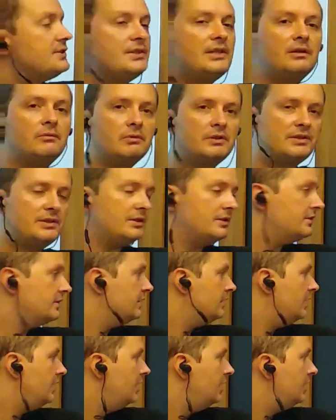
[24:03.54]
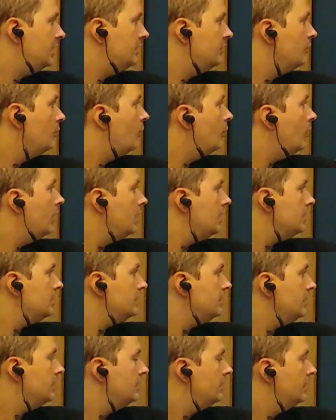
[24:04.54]
sequences, and
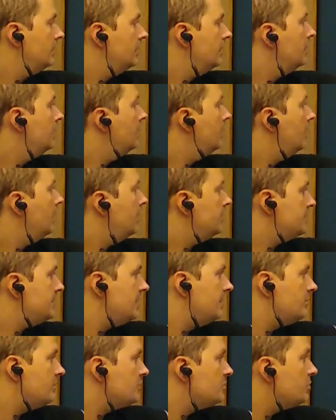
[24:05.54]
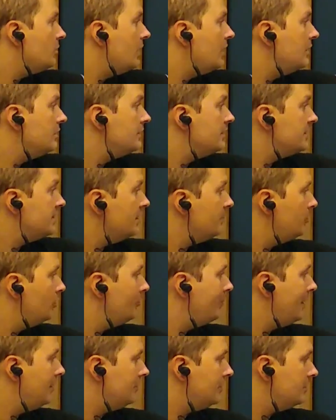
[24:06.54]
sequence 1 is upper
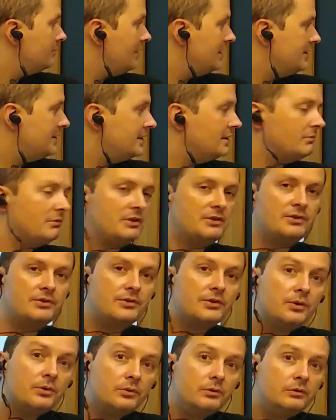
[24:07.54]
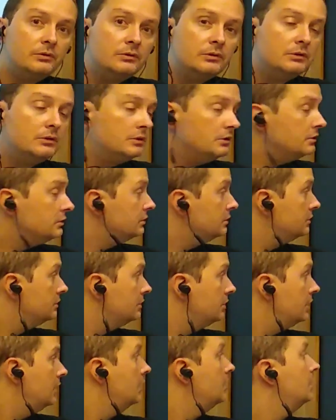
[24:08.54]
bounded by sequence 2,
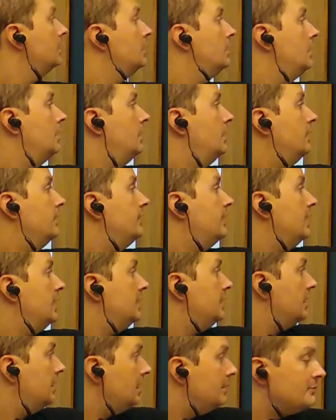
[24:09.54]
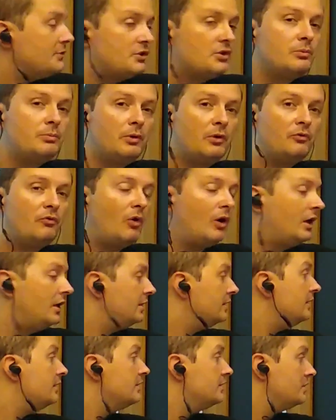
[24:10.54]
then the lim sup of
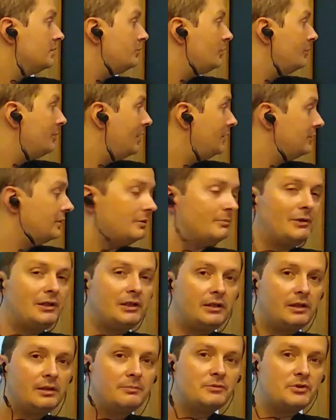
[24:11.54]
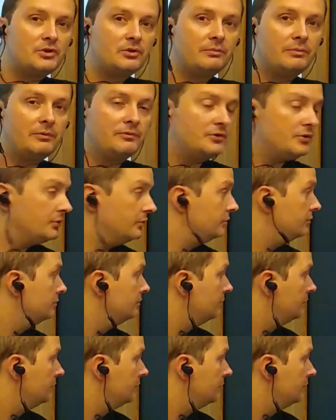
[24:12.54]
1 is upper bounded by the lim sup of 2.